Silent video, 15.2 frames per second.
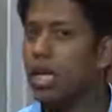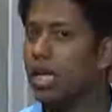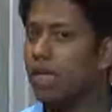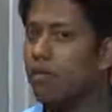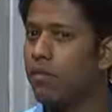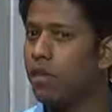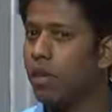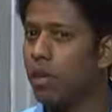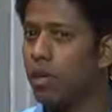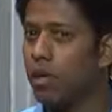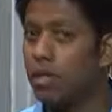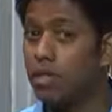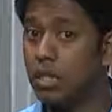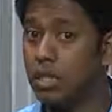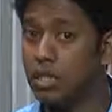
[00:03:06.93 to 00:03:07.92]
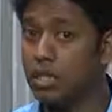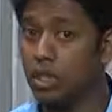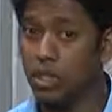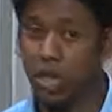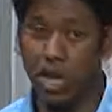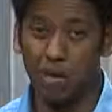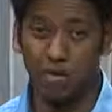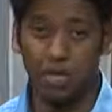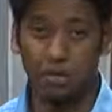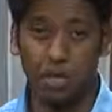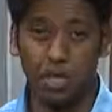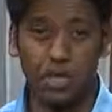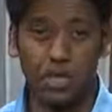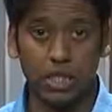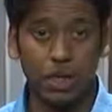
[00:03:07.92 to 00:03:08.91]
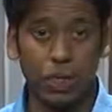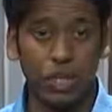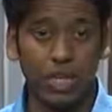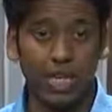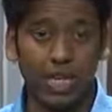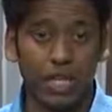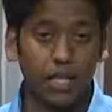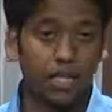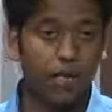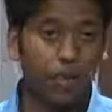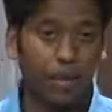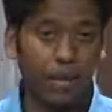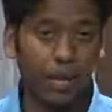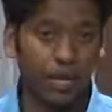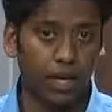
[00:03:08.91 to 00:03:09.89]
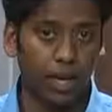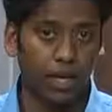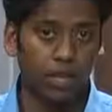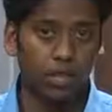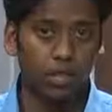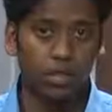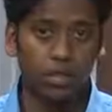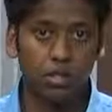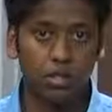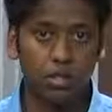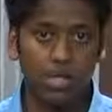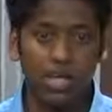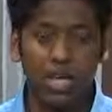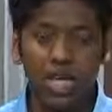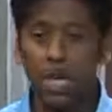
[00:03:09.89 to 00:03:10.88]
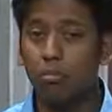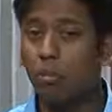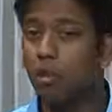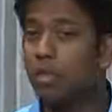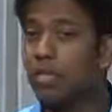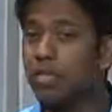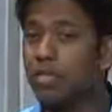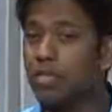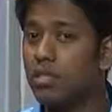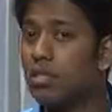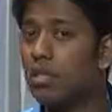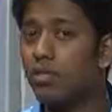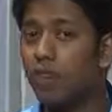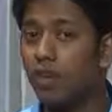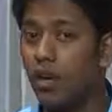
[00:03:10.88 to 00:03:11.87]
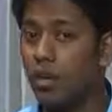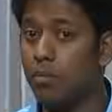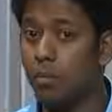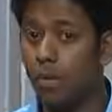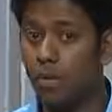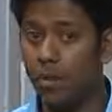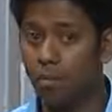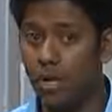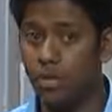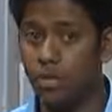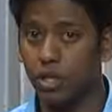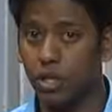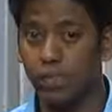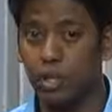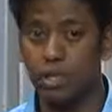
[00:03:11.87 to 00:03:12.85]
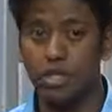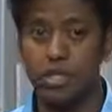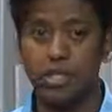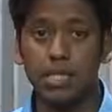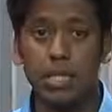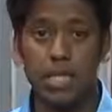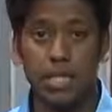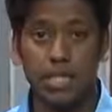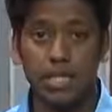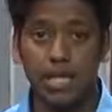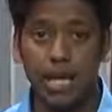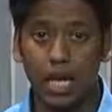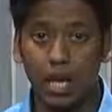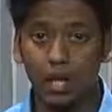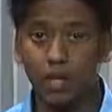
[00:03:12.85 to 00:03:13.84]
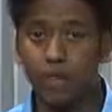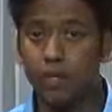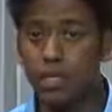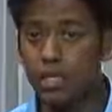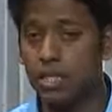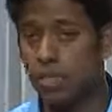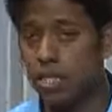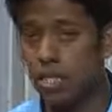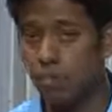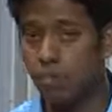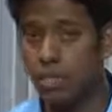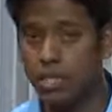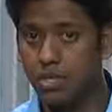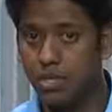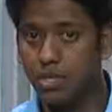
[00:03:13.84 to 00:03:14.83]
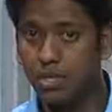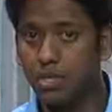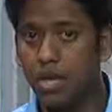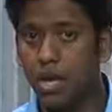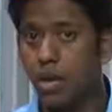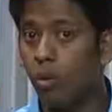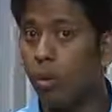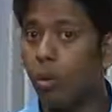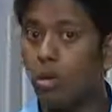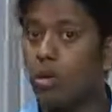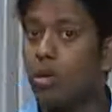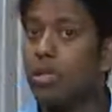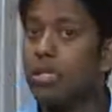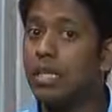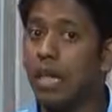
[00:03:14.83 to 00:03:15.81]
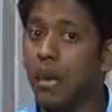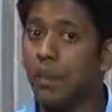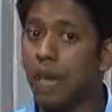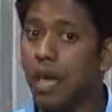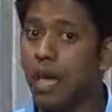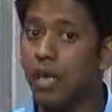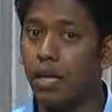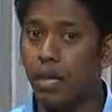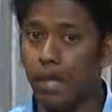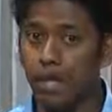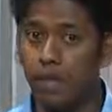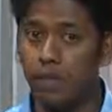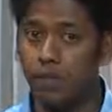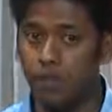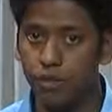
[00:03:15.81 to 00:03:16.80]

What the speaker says: Even though it doesn't show how much money is going into our bank accounts, MRR is still a very important metric because it's an indicator of continued business, what we're going to get paid in the